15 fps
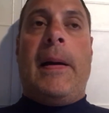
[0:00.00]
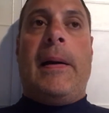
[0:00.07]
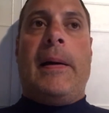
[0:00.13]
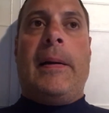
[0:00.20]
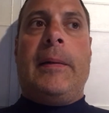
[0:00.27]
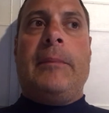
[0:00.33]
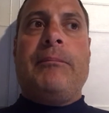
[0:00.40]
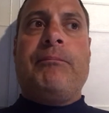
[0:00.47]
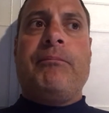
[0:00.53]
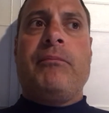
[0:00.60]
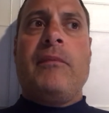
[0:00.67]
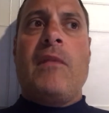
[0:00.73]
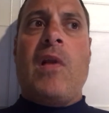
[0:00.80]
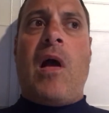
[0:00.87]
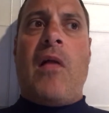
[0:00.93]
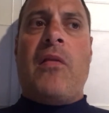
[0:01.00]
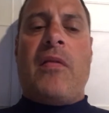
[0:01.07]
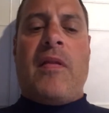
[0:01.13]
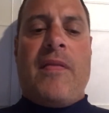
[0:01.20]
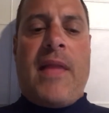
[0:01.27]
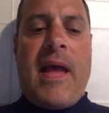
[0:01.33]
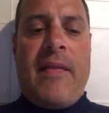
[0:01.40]
Other
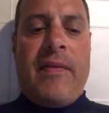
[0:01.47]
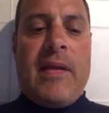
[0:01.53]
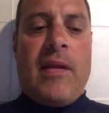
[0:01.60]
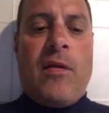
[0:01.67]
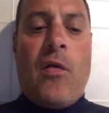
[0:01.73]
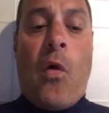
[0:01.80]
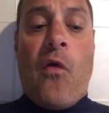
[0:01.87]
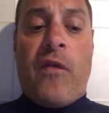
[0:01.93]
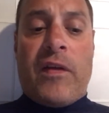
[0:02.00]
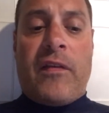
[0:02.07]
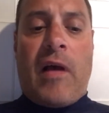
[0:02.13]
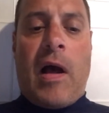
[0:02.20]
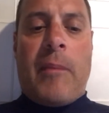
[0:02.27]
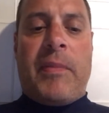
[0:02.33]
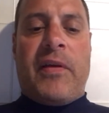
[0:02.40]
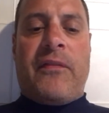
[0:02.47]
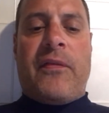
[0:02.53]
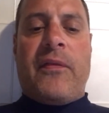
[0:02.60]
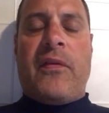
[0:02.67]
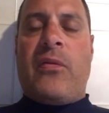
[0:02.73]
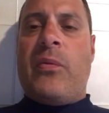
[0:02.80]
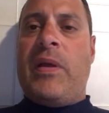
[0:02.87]
than that, the ANOVA topic
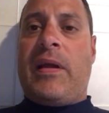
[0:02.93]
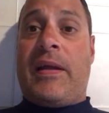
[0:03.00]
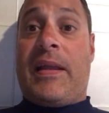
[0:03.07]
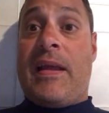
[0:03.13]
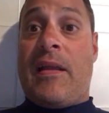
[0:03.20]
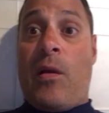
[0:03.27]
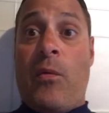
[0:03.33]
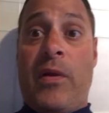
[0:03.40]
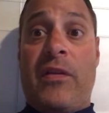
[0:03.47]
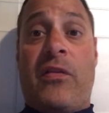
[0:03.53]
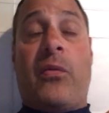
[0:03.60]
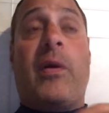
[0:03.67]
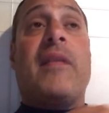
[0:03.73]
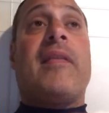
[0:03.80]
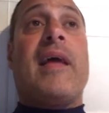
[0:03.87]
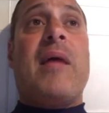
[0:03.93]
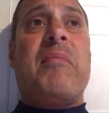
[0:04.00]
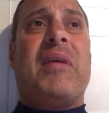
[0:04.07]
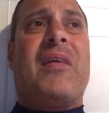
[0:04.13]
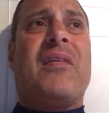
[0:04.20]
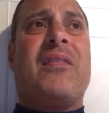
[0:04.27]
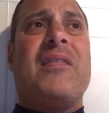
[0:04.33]
for this week, again, I wouldn't sweat
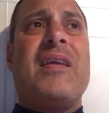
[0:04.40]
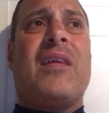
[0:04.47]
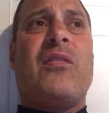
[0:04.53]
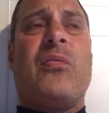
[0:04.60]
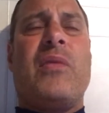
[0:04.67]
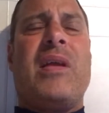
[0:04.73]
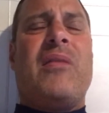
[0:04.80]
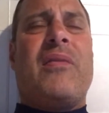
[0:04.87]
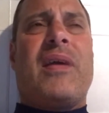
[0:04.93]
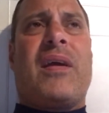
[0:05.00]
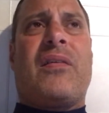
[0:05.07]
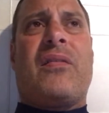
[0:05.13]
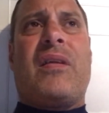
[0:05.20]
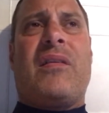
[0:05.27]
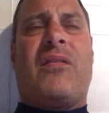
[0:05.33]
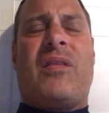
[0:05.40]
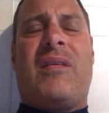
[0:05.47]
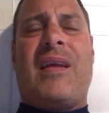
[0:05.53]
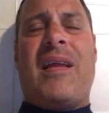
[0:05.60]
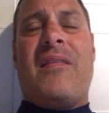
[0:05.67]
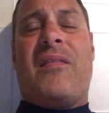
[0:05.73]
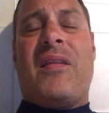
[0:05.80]
that because next week we actually
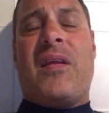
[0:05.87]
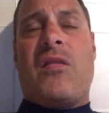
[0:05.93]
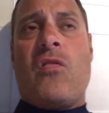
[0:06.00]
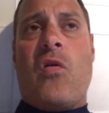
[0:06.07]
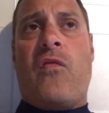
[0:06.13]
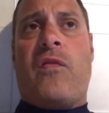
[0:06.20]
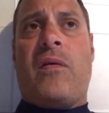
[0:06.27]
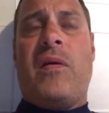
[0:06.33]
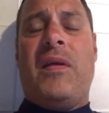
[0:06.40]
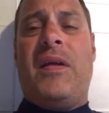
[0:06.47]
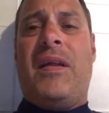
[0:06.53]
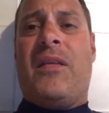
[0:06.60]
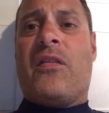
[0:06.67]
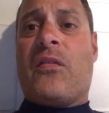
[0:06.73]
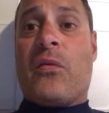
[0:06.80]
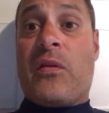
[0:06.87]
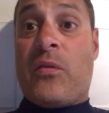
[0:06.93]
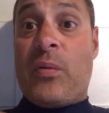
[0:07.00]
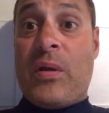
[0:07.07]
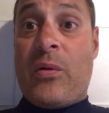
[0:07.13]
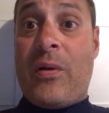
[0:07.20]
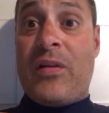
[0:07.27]
get into the ANOVA. There's only
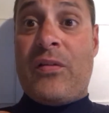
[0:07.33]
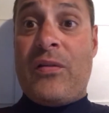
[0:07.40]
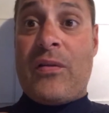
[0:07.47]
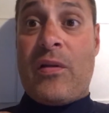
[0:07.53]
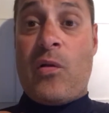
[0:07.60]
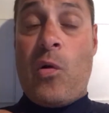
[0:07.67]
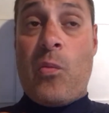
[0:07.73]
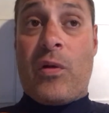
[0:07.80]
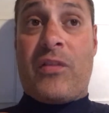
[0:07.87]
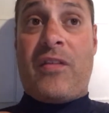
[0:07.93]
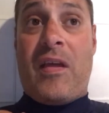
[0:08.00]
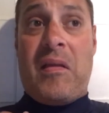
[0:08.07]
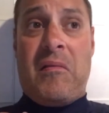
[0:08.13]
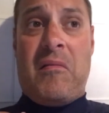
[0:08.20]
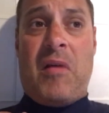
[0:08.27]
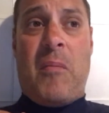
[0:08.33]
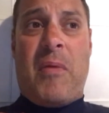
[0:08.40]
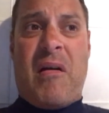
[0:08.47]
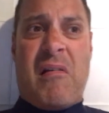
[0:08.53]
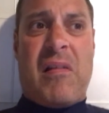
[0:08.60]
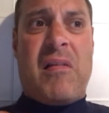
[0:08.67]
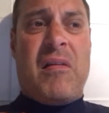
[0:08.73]
3 questions on homework 10
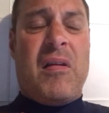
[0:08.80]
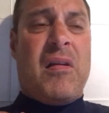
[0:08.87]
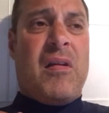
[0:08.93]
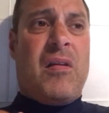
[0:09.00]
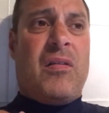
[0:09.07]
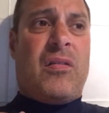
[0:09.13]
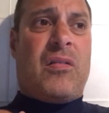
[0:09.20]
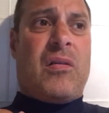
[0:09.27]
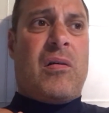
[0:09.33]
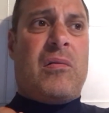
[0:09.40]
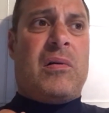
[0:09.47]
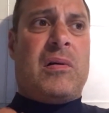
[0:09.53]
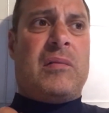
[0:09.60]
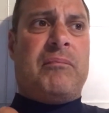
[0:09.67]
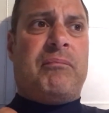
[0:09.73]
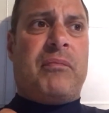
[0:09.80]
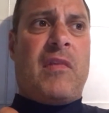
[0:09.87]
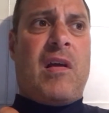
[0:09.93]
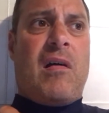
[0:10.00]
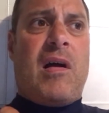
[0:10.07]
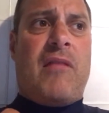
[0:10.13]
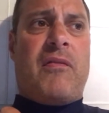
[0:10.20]
about it. So
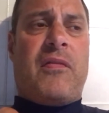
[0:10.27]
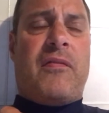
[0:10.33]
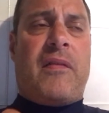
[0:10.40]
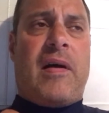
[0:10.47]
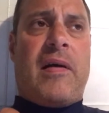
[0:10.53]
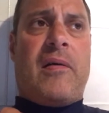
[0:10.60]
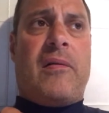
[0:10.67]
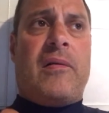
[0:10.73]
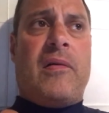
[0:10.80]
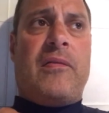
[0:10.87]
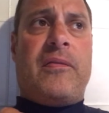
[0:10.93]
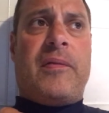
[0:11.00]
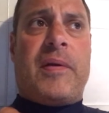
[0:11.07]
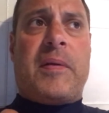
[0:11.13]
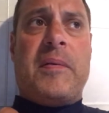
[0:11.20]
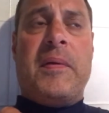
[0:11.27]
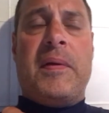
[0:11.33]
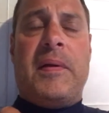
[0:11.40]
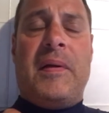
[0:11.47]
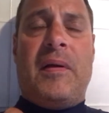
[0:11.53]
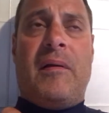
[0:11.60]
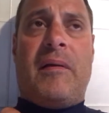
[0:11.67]
I'll have a file, hopefully
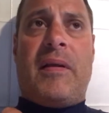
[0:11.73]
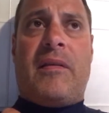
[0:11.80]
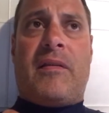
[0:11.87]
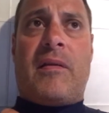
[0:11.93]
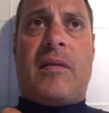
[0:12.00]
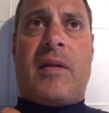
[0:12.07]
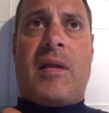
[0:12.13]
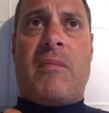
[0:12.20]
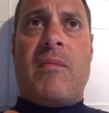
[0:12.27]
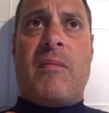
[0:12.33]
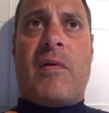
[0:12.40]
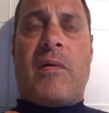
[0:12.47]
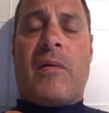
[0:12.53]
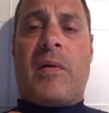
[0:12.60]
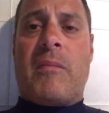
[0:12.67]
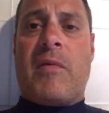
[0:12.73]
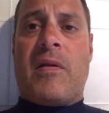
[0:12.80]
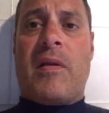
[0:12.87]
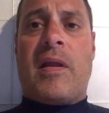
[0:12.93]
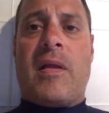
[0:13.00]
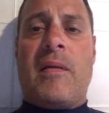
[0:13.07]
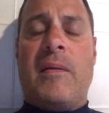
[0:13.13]
late Sunday, early
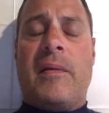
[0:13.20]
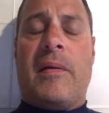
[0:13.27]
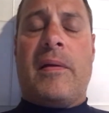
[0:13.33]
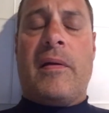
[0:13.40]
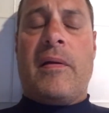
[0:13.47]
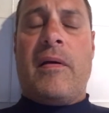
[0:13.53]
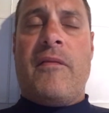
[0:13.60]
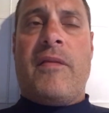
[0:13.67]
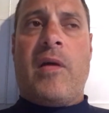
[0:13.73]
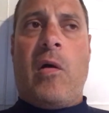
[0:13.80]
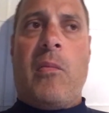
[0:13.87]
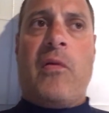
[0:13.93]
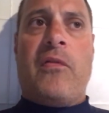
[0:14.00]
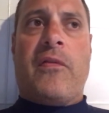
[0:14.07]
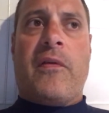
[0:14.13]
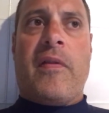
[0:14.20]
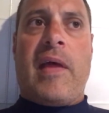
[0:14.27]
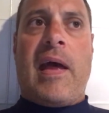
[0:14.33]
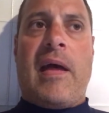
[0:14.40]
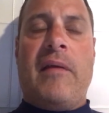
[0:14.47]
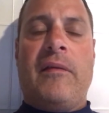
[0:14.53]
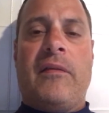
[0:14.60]
Monday, available for
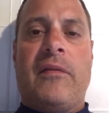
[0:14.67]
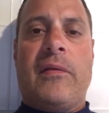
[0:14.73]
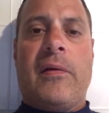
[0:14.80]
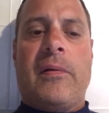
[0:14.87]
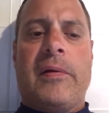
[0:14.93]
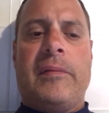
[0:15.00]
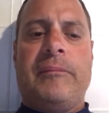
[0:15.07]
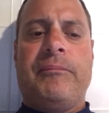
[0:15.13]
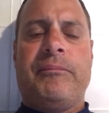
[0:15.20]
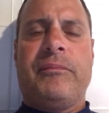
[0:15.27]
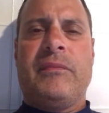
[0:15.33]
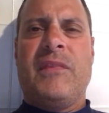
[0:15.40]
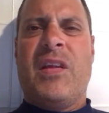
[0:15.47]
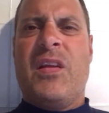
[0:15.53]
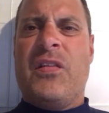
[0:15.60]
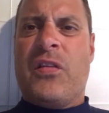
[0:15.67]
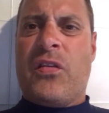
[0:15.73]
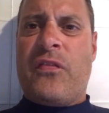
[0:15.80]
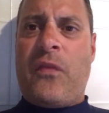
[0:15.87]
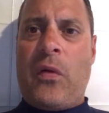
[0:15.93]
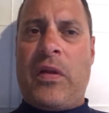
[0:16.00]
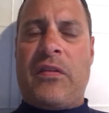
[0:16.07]
that. So
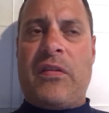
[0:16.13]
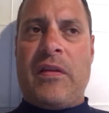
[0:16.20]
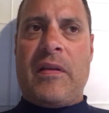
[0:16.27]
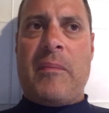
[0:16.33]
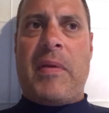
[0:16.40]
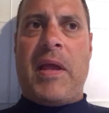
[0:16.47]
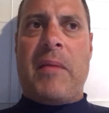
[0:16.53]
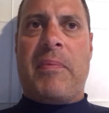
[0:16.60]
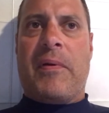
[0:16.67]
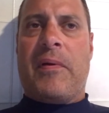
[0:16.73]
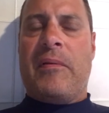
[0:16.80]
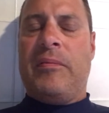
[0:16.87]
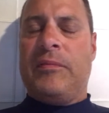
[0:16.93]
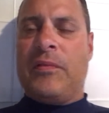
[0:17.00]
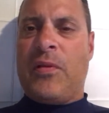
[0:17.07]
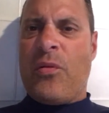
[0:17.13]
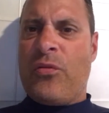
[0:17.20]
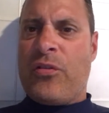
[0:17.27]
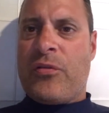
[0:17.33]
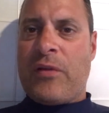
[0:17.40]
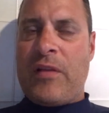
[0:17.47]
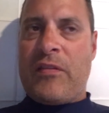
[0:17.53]
just focus on the paper.
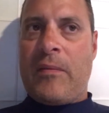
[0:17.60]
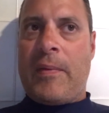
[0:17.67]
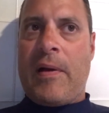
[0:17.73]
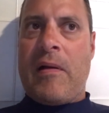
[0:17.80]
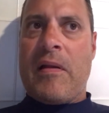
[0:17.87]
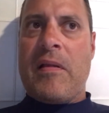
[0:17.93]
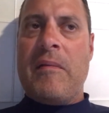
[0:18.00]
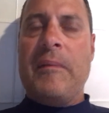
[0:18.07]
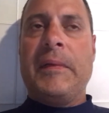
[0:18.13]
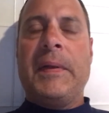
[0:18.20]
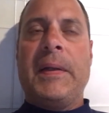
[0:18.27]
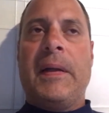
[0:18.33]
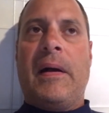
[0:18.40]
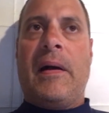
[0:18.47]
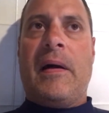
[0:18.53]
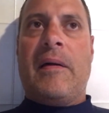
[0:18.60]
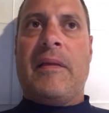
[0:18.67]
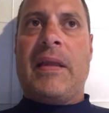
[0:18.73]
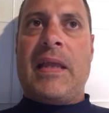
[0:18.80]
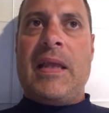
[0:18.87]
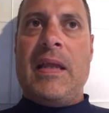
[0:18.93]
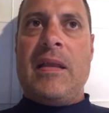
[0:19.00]
Don't stress about it.
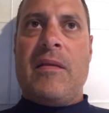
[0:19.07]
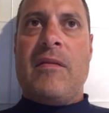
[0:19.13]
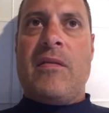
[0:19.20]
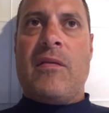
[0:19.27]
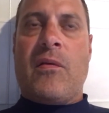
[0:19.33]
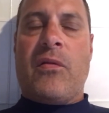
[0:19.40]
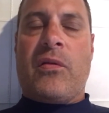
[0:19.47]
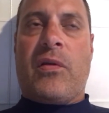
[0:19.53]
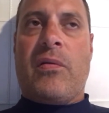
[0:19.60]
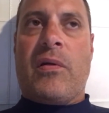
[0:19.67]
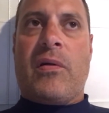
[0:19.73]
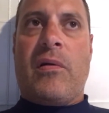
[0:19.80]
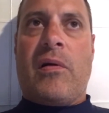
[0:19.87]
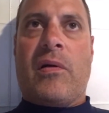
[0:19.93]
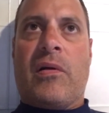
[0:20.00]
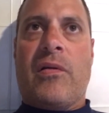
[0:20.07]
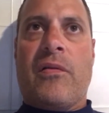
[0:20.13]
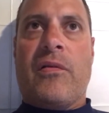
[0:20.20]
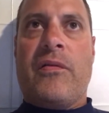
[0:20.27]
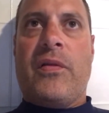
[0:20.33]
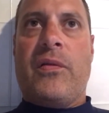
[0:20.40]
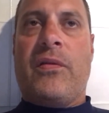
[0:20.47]
The key to those critical article
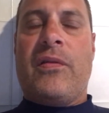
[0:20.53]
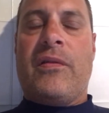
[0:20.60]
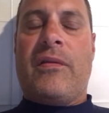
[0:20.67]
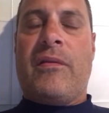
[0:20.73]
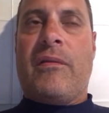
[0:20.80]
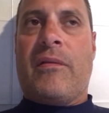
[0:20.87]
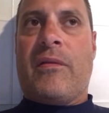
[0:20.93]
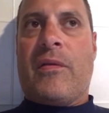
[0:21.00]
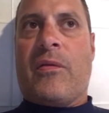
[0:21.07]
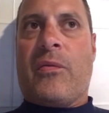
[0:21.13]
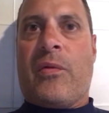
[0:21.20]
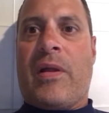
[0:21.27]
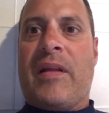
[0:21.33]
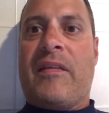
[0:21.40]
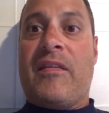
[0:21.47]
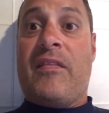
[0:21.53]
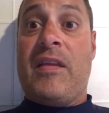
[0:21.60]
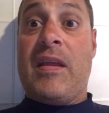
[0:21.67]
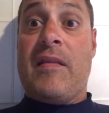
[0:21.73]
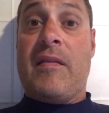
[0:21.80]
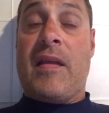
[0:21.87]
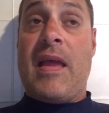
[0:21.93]
reviews is what I like to
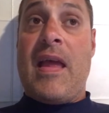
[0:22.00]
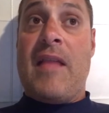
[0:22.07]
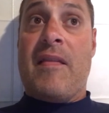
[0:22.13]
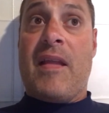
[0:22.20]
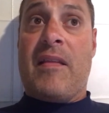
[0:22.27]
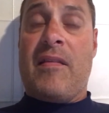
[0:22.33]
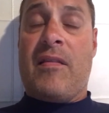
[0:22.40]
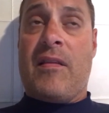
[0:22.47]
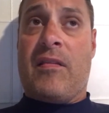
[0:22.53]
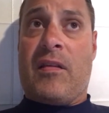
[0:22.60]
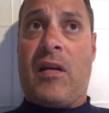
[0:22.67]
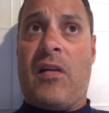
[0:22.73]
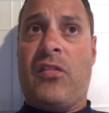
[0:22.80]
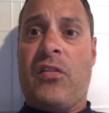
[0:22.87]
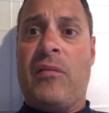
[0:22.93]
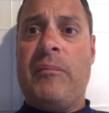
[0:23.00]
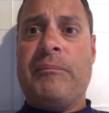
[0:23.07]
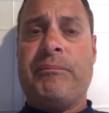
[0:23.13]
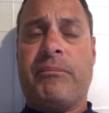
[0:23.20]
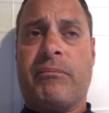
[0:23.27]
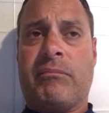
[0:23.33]
see in the discussion.